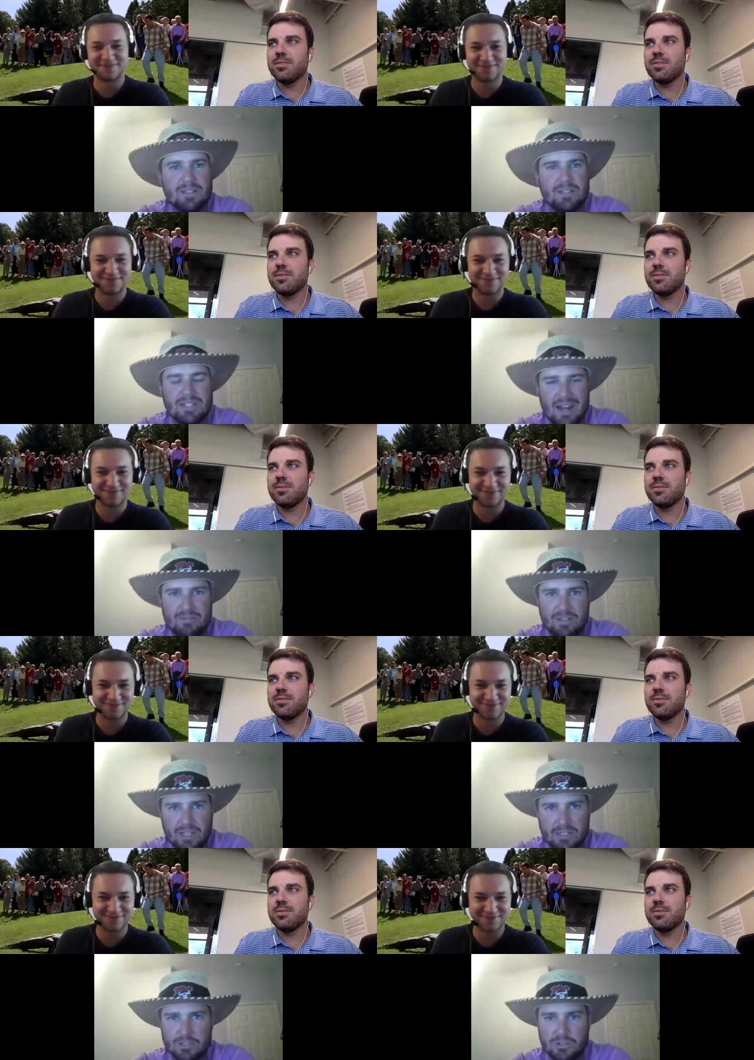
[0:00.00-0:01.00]
Speaker 1: it's not even
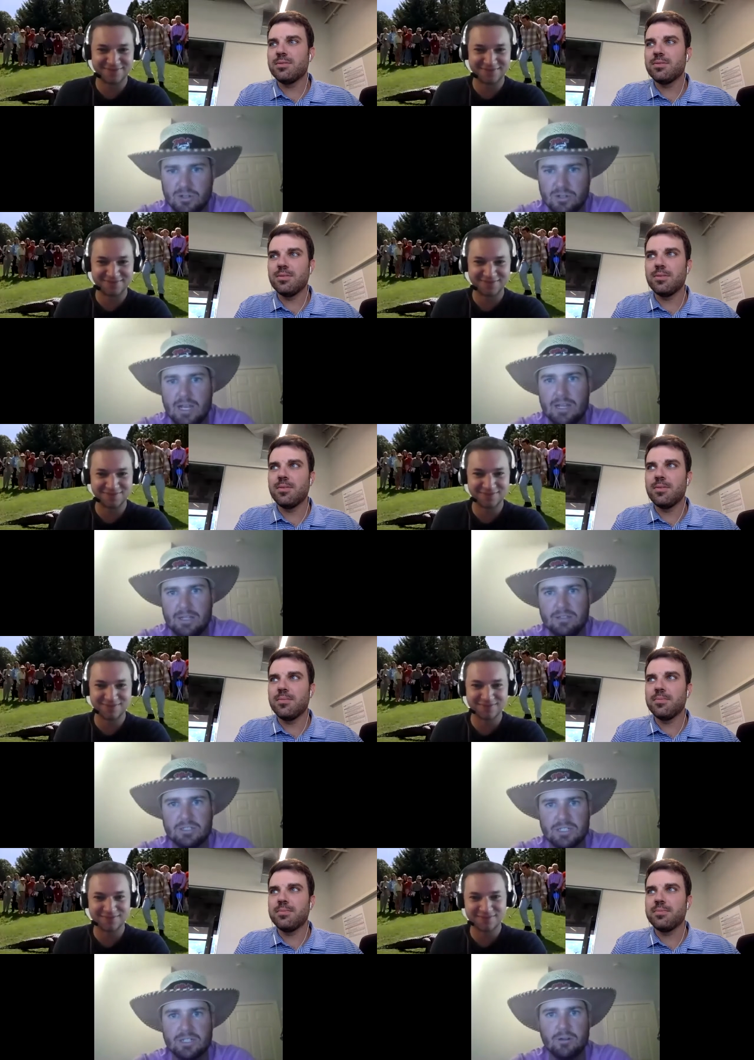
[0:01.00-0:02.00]
like a straw hat. It
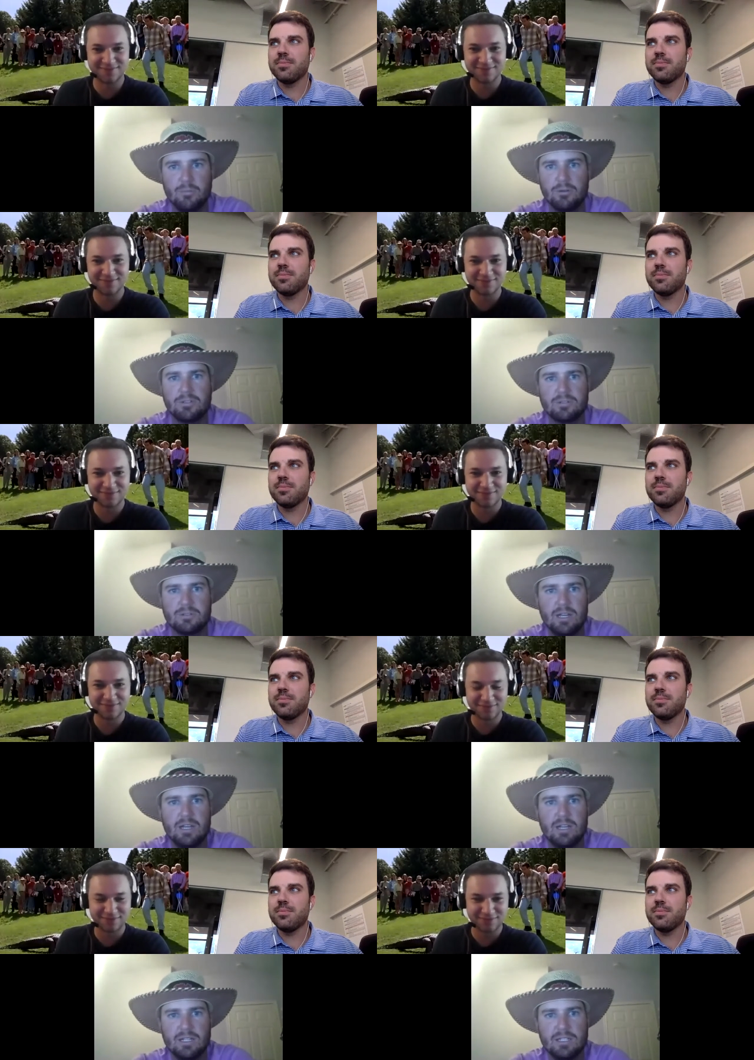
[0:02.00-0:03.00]
looks like almost
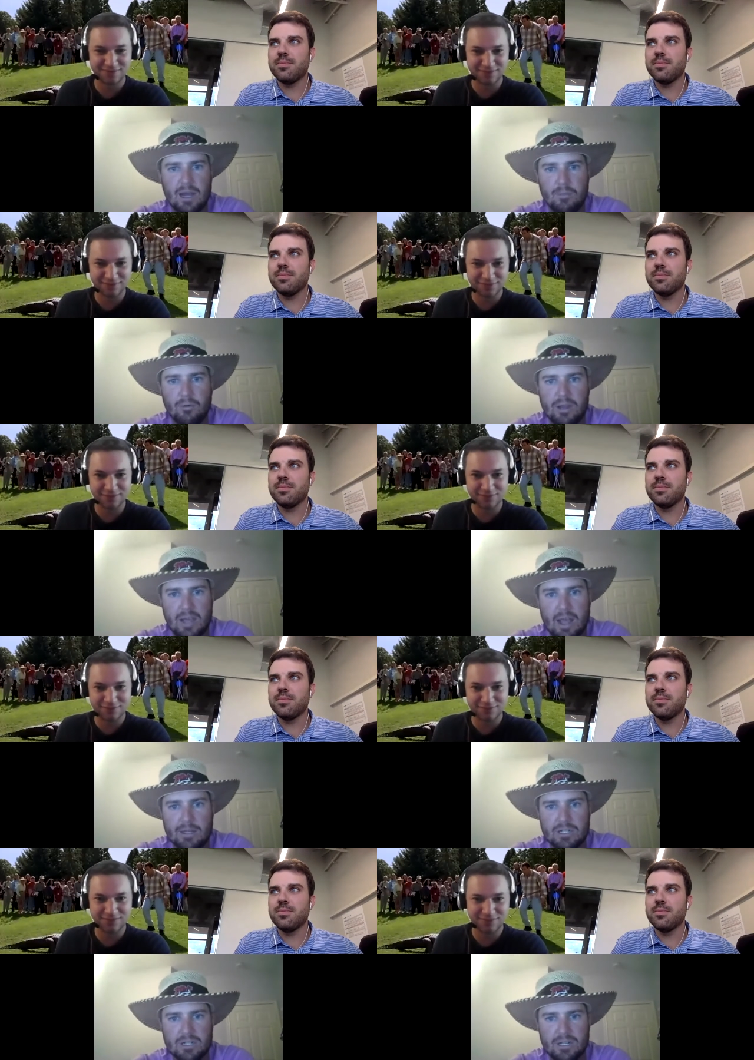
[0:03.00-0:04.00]
cowboy
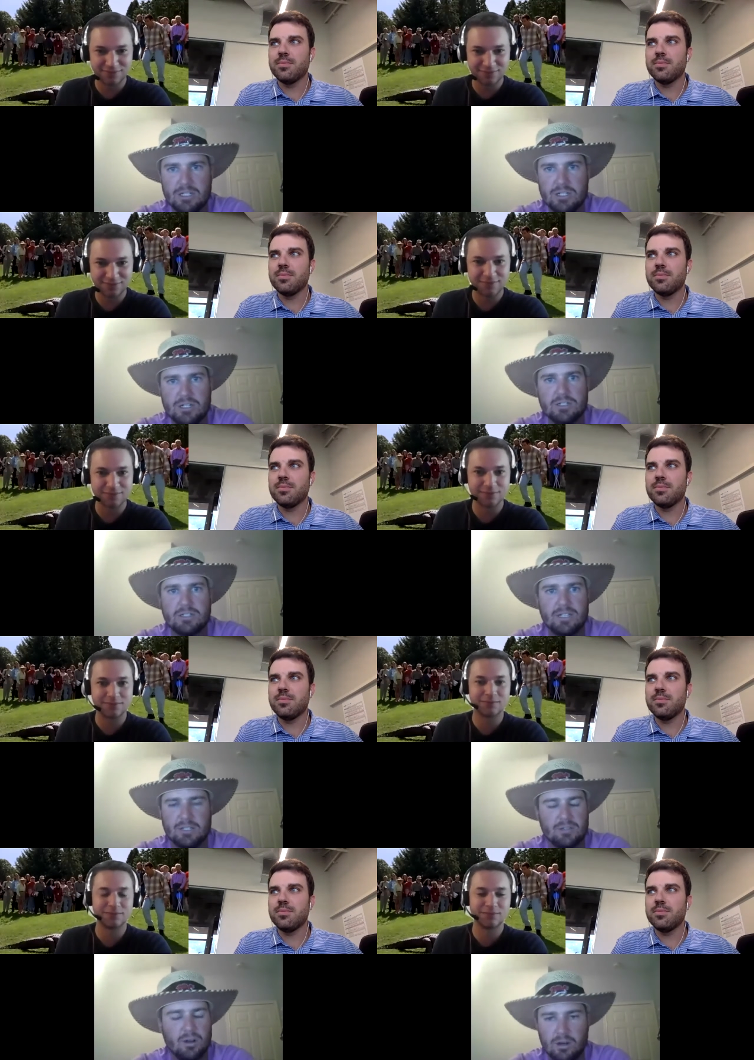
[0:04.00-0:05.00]
hatish, and it's just
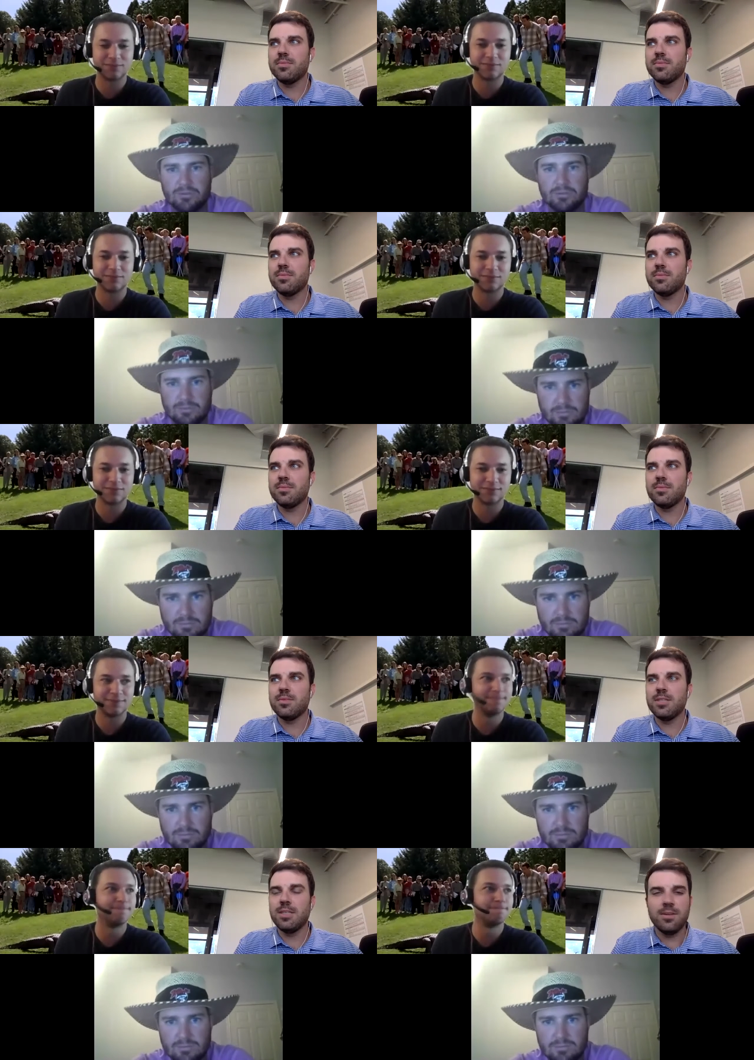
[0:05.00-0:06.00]
it's awful.
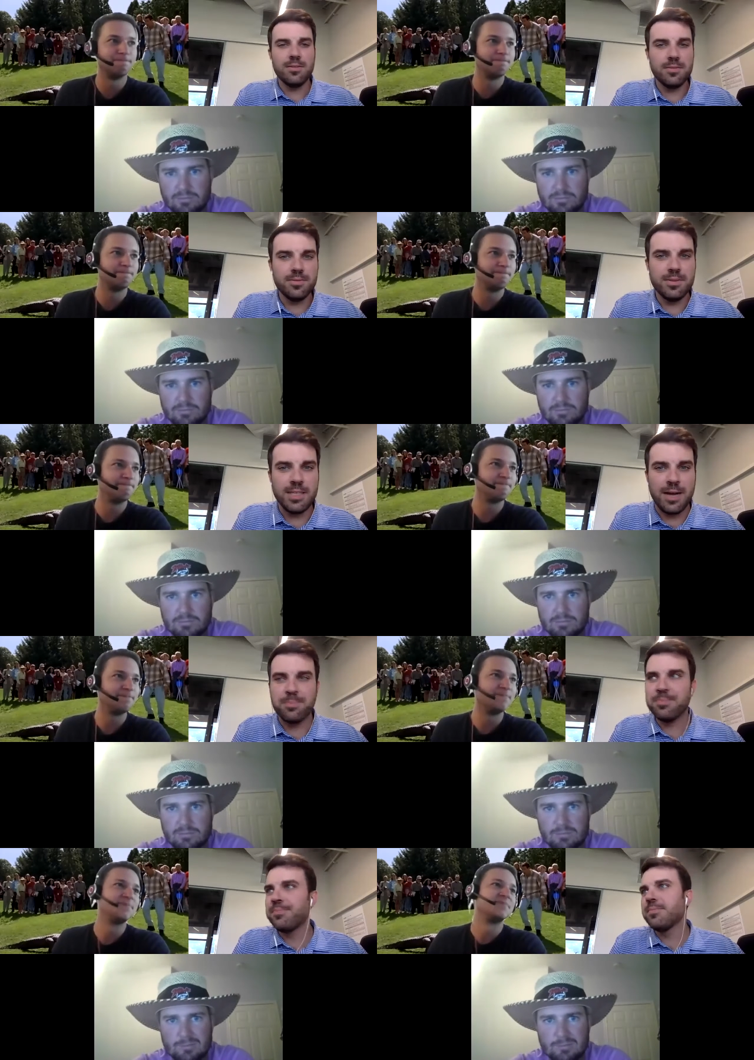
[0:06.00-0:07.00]
Speaker 2: Mm-hmm. Yeah.
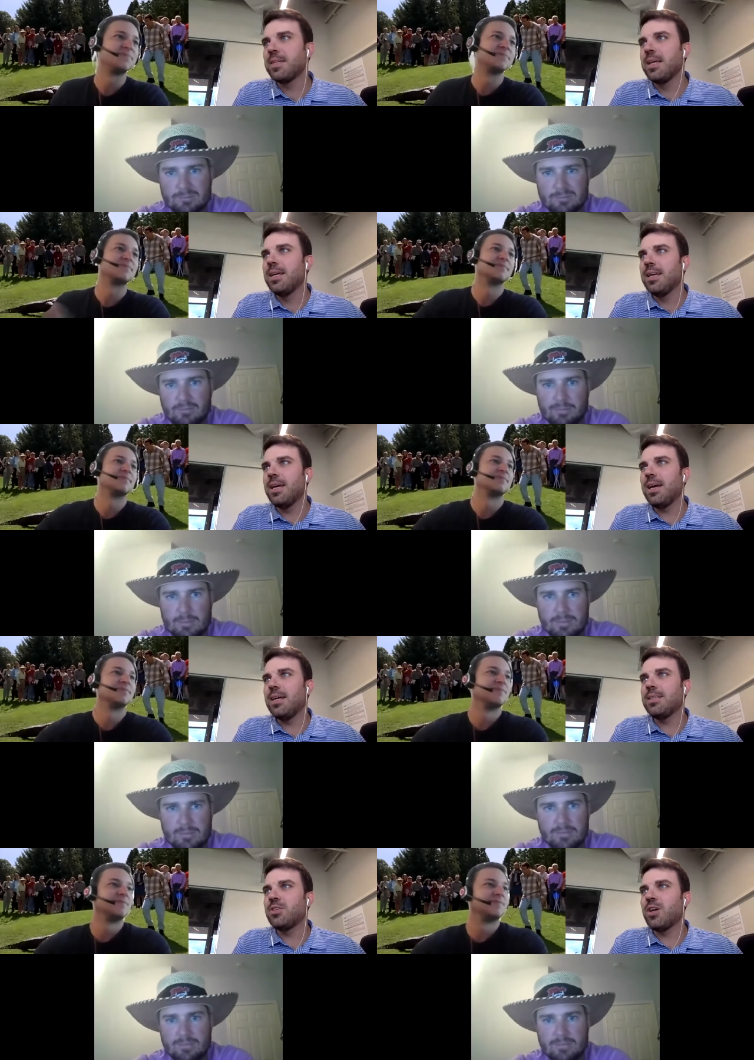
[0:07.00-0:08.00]

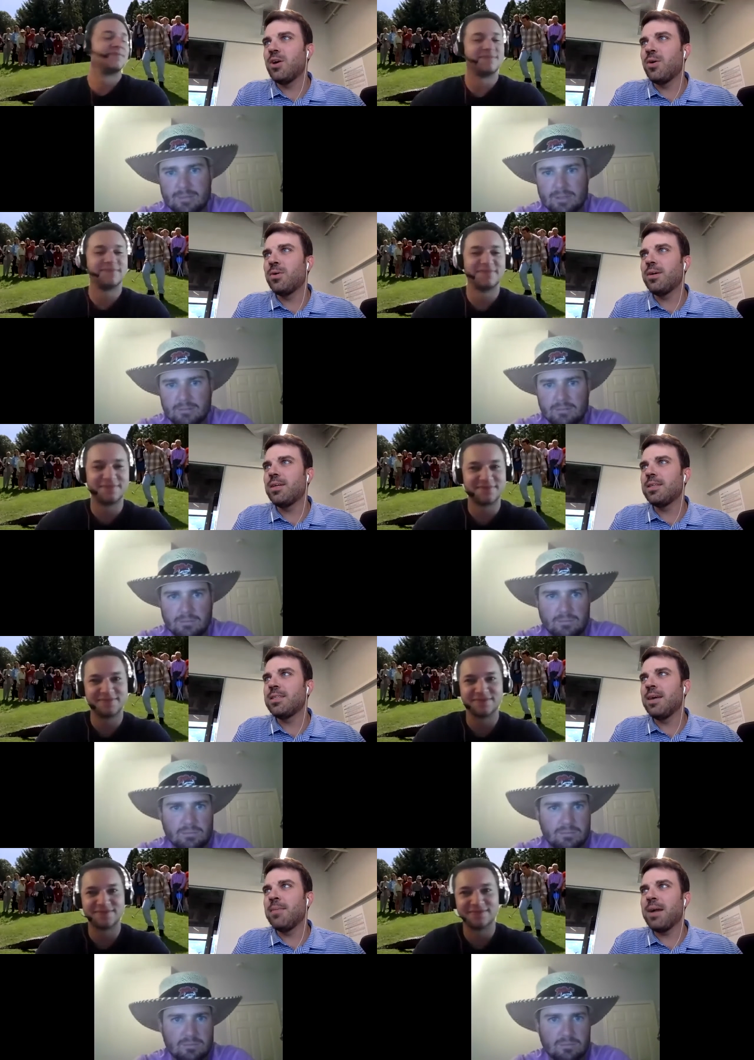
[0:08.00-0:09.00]
So
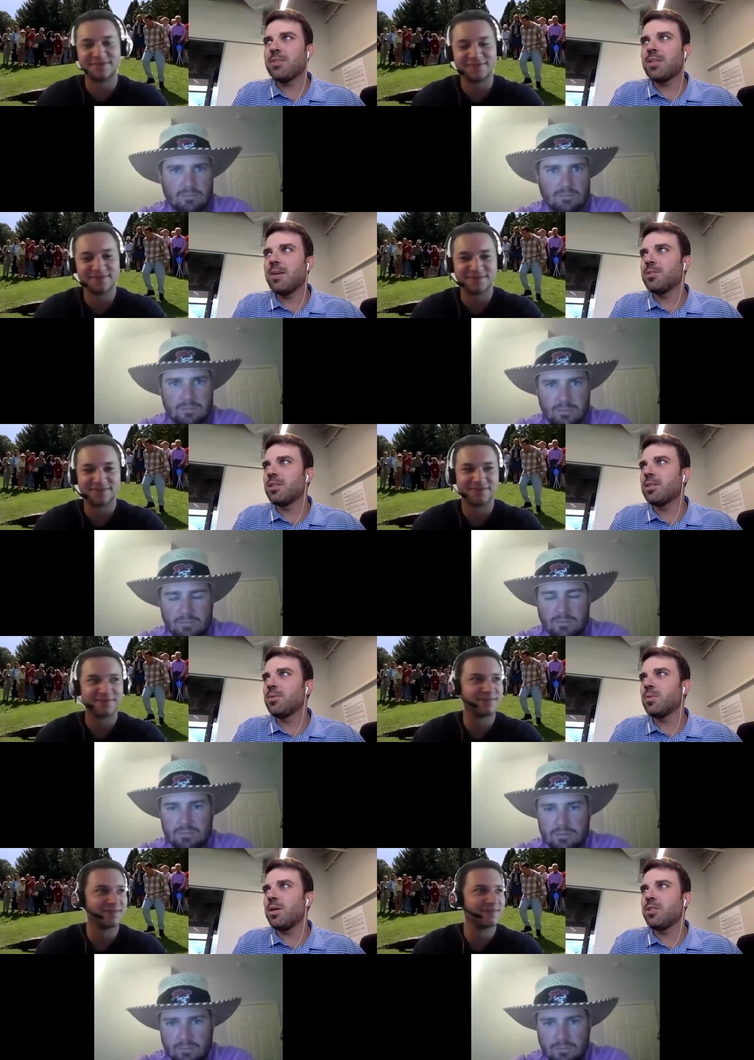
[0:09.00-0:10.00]
yeah, Michael Thompson
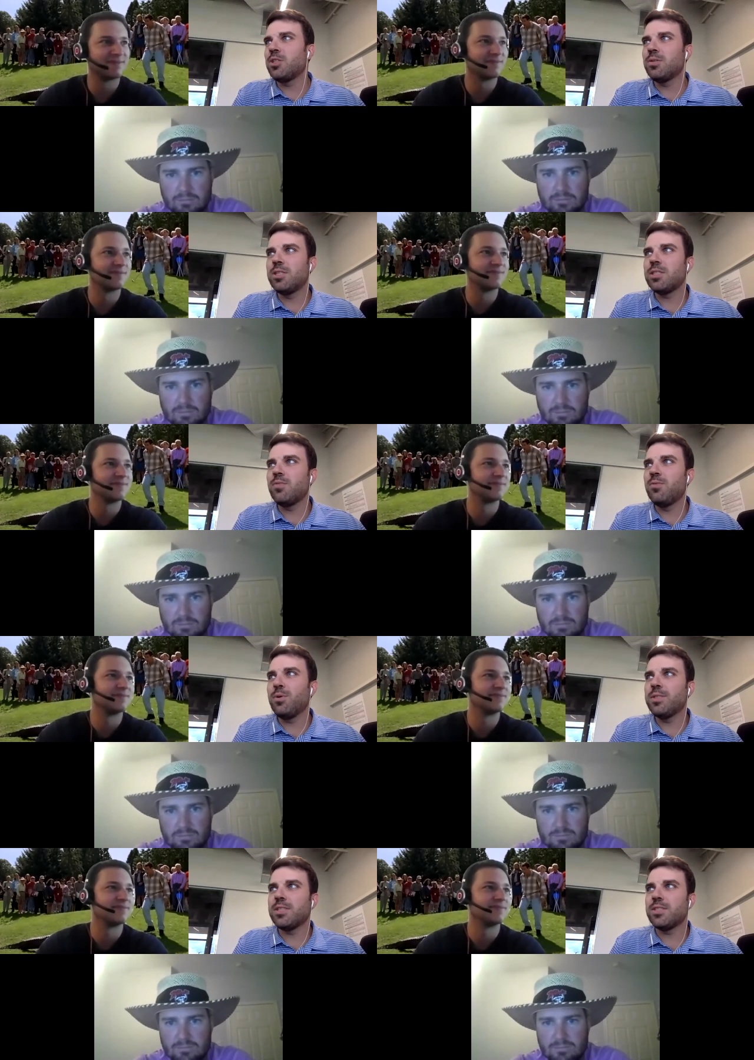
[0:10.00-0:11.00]
comes away, shoots
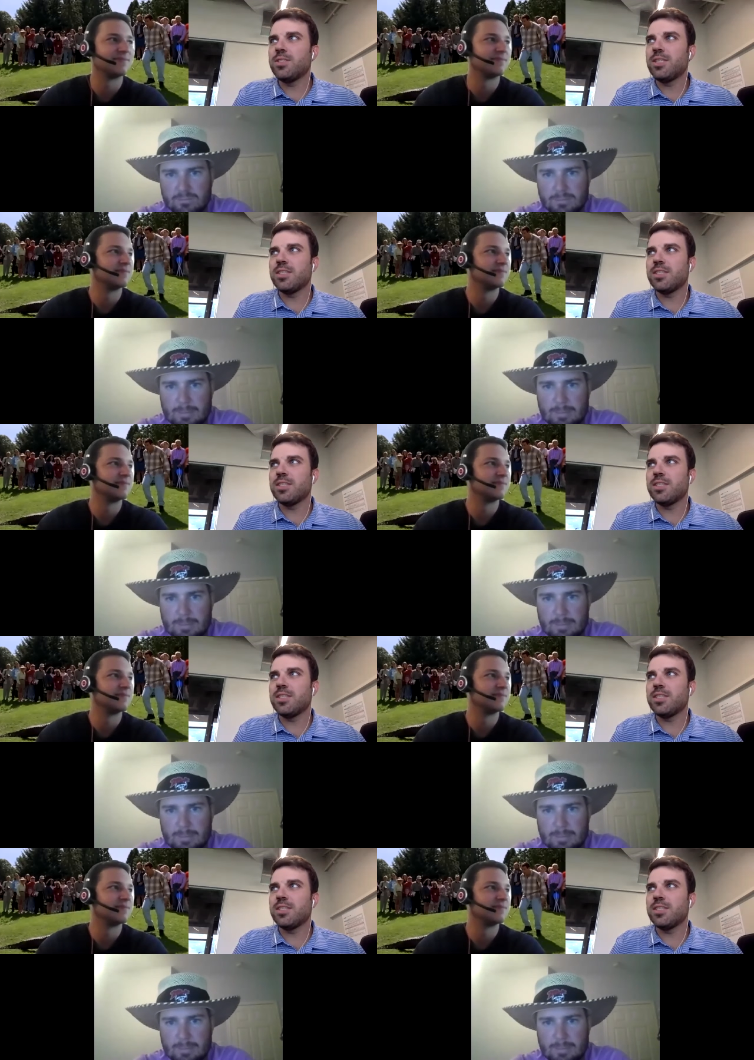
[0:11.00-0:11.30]
64, 66,